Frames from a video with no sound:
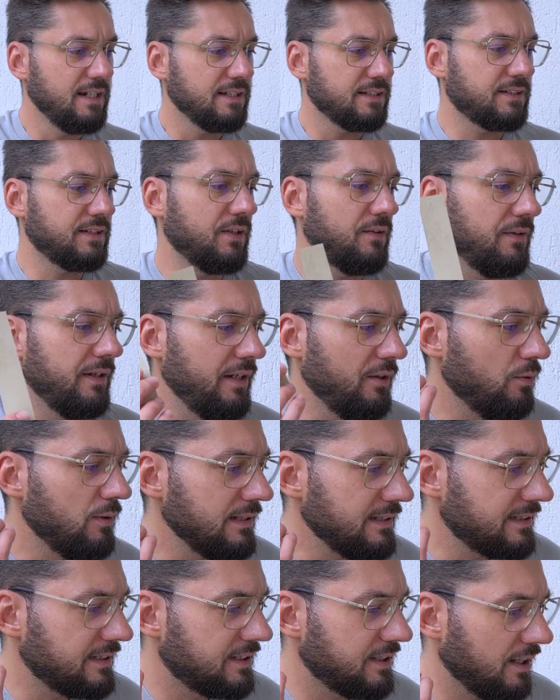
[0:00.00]
So it
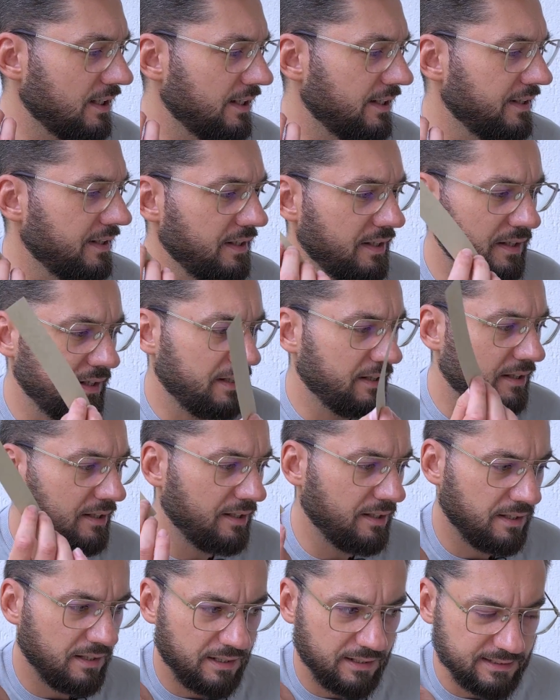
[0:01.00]
was done,
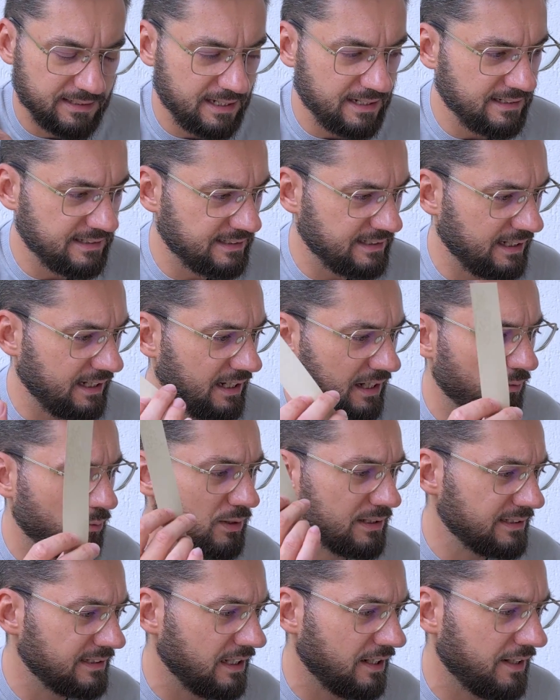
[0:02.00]
as I said, it
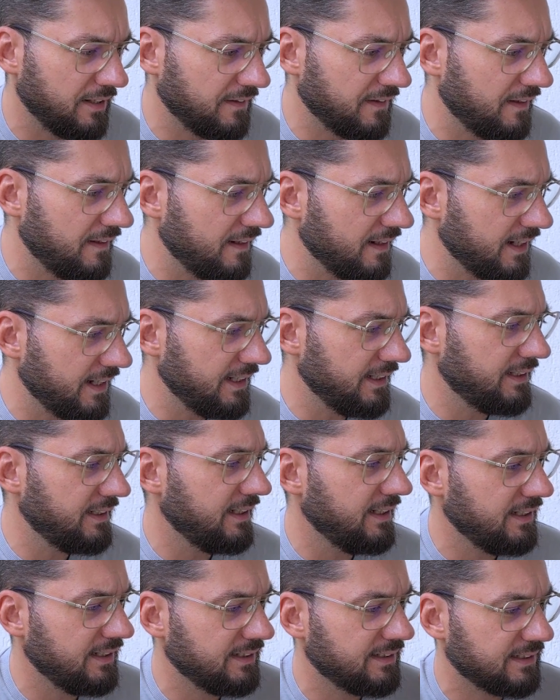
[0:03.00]
was done in the
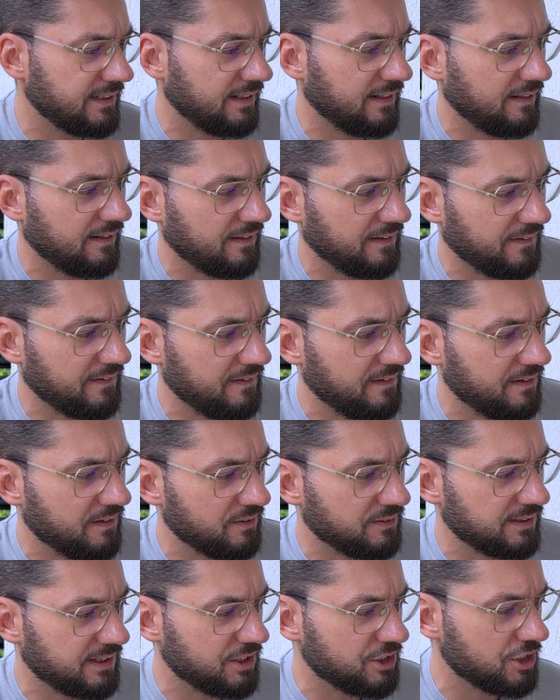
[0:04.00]
90s. The
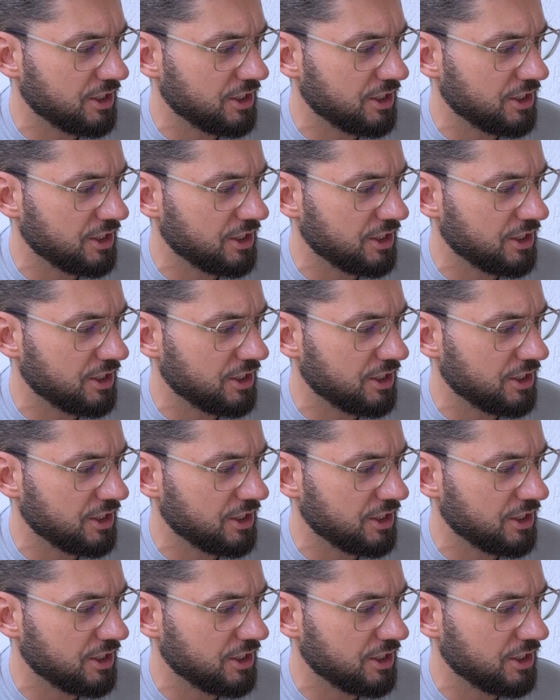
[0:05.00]
nose is